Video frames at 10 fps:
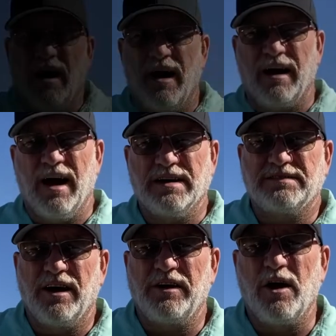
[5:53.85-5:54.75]
right, guys,
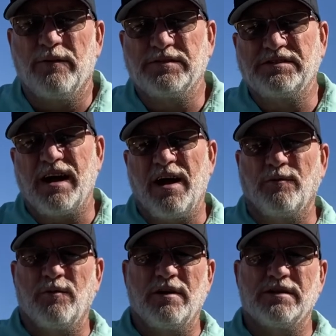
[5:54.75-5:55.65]
thank y'all for
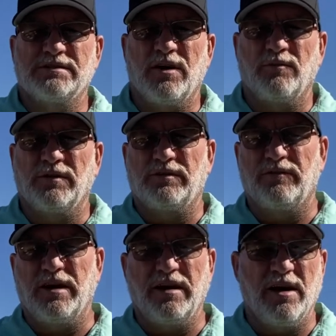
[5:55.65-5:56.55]
staying with us on this
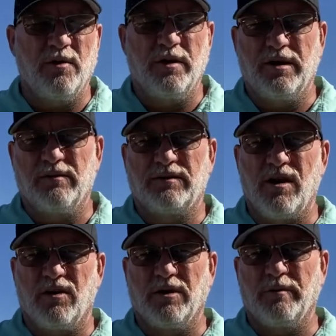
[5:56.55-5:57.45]
video here
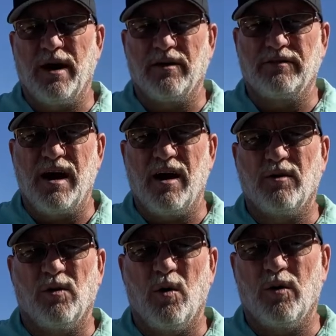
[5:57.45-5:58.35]
talking about
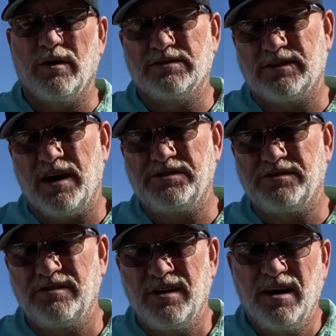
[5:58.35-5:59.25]
tackle
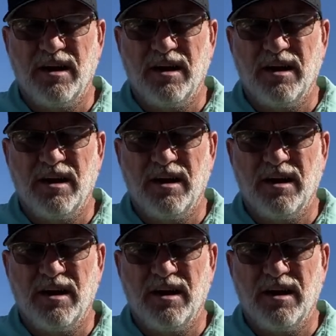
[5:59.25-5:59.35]
organization.